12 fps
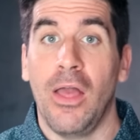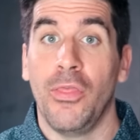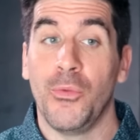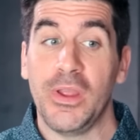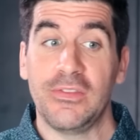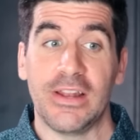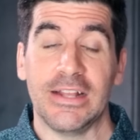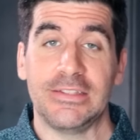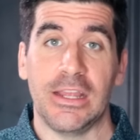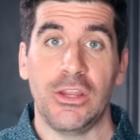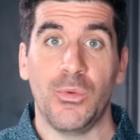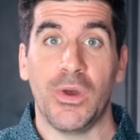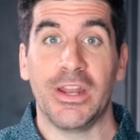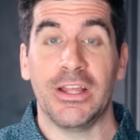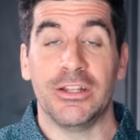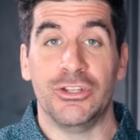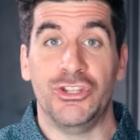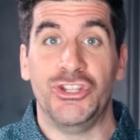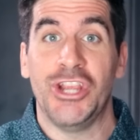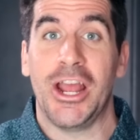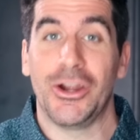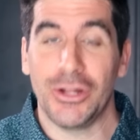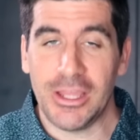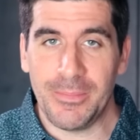the reason I said you want to
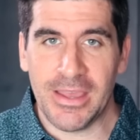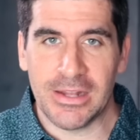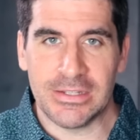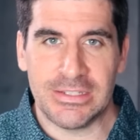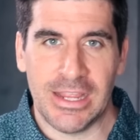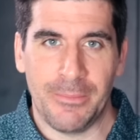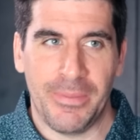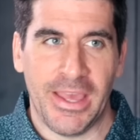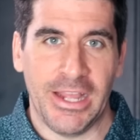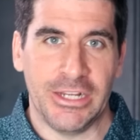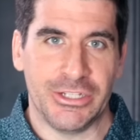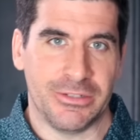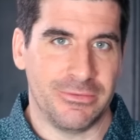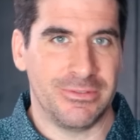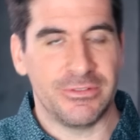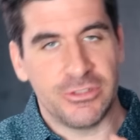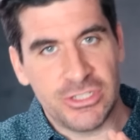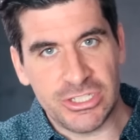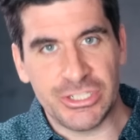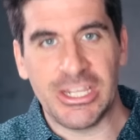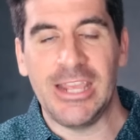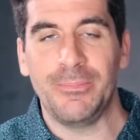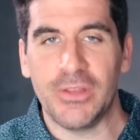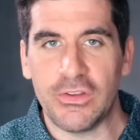generally be on the same page and just
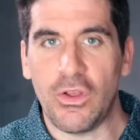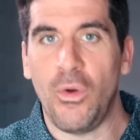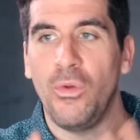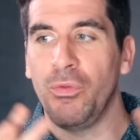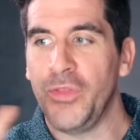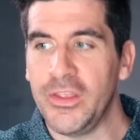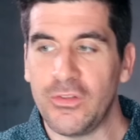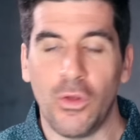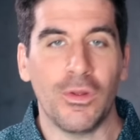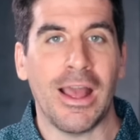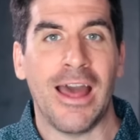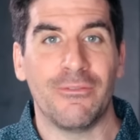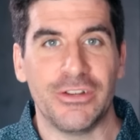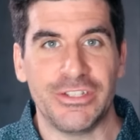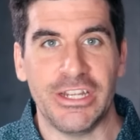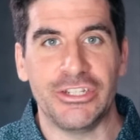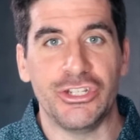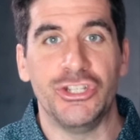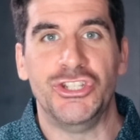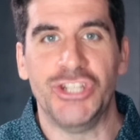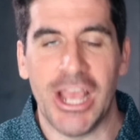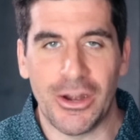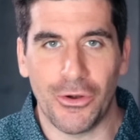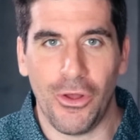keep this whole conversation
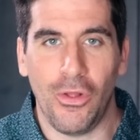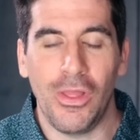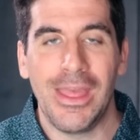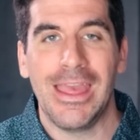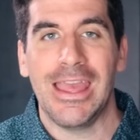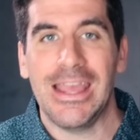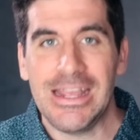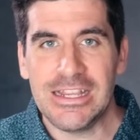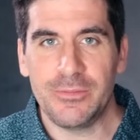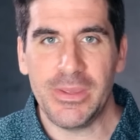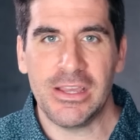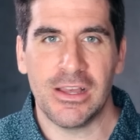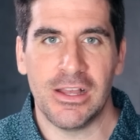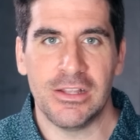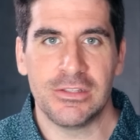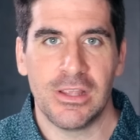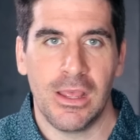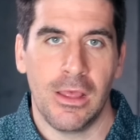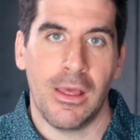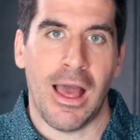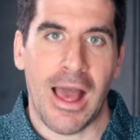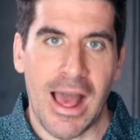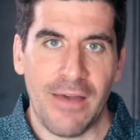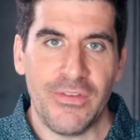general is because
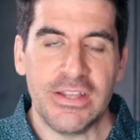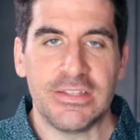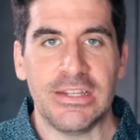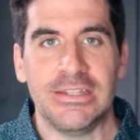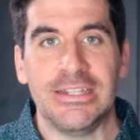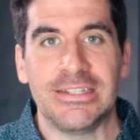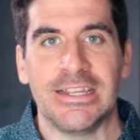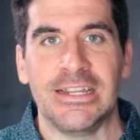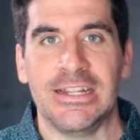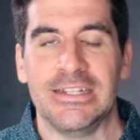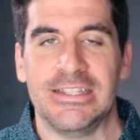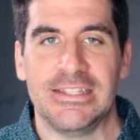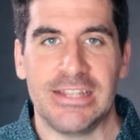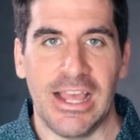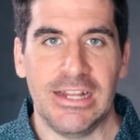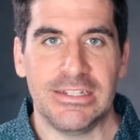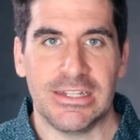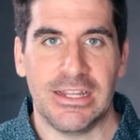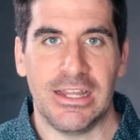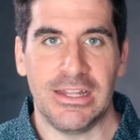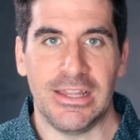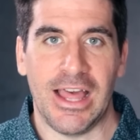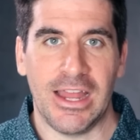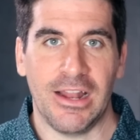obviously this can incite a
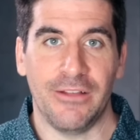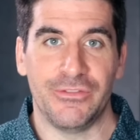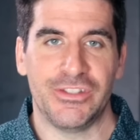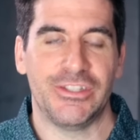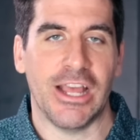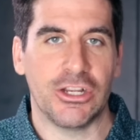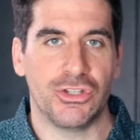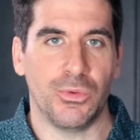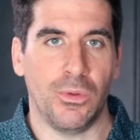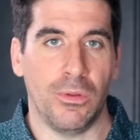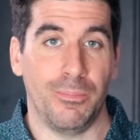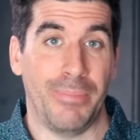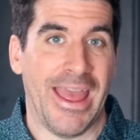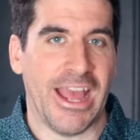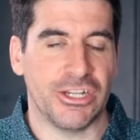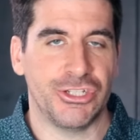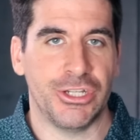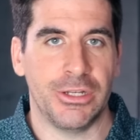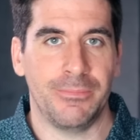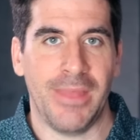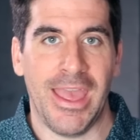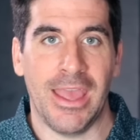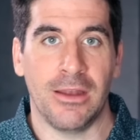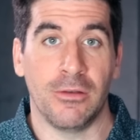lot of sexual passion
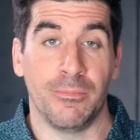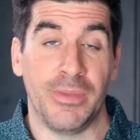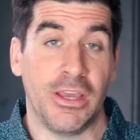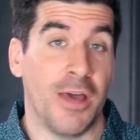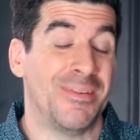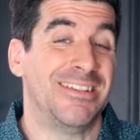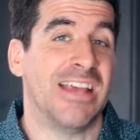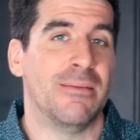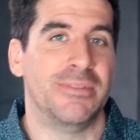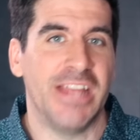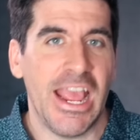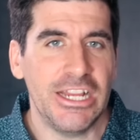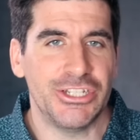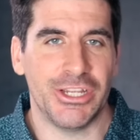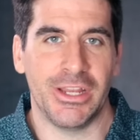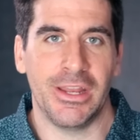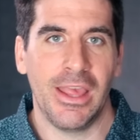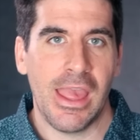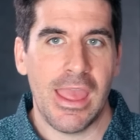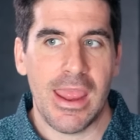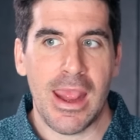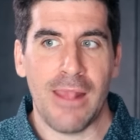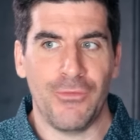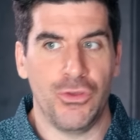and become a temptation
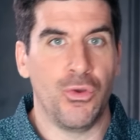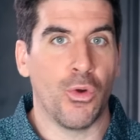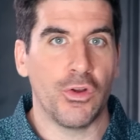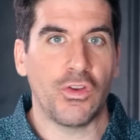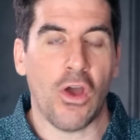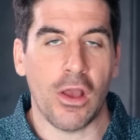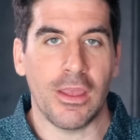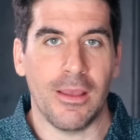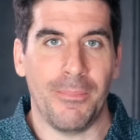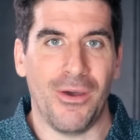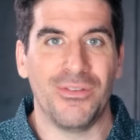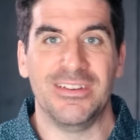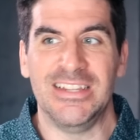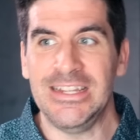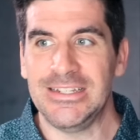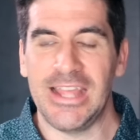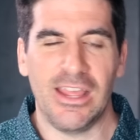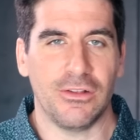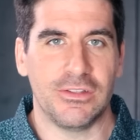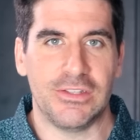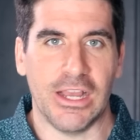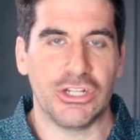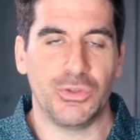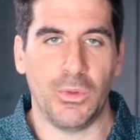if you're talking about detailed
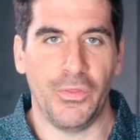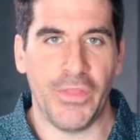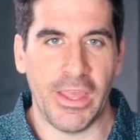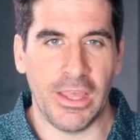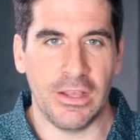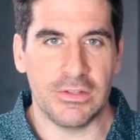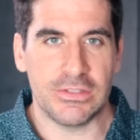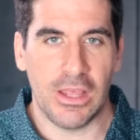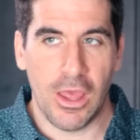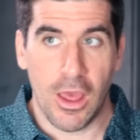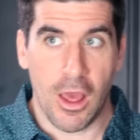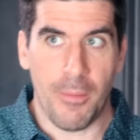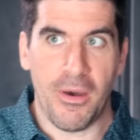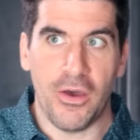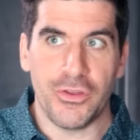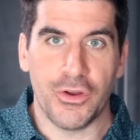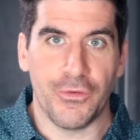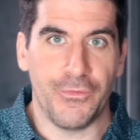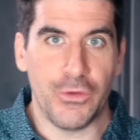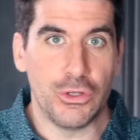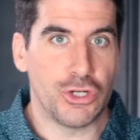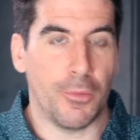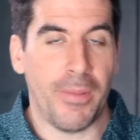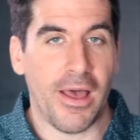sexual things about your
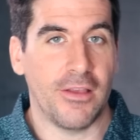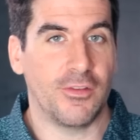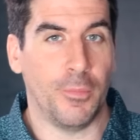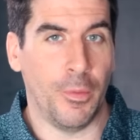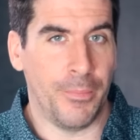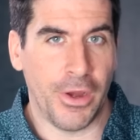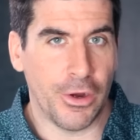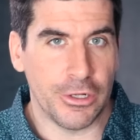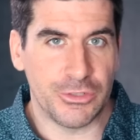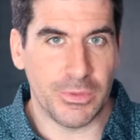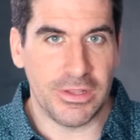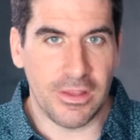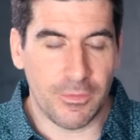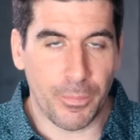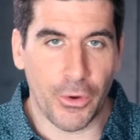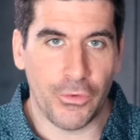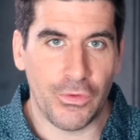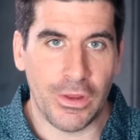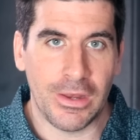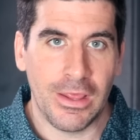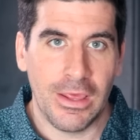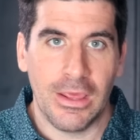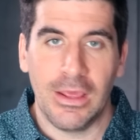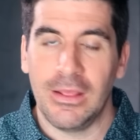future possible marriage with this person.
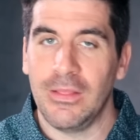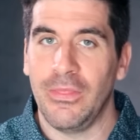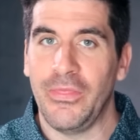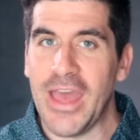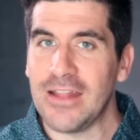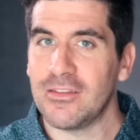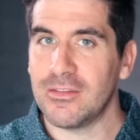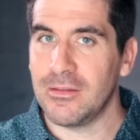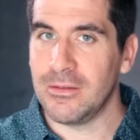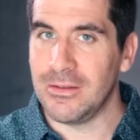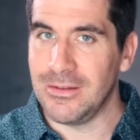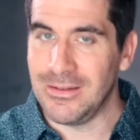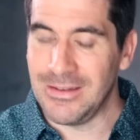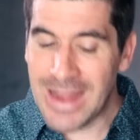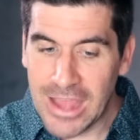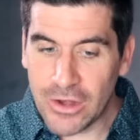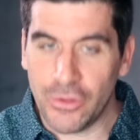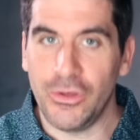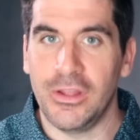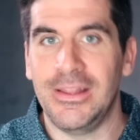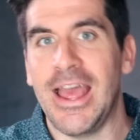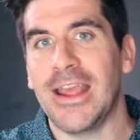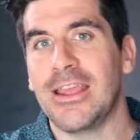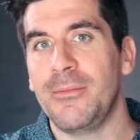That's not good.
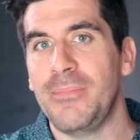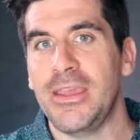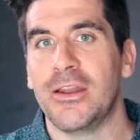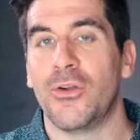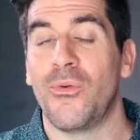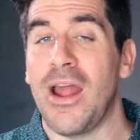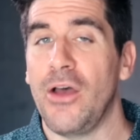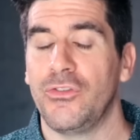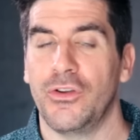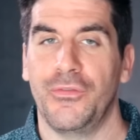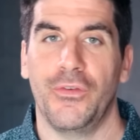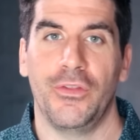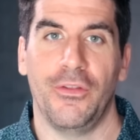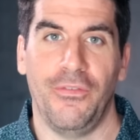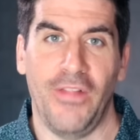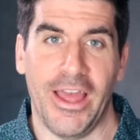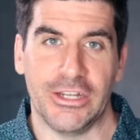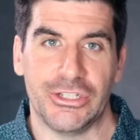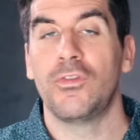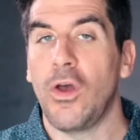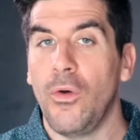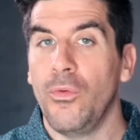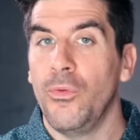That can be an arouser for the flesh. So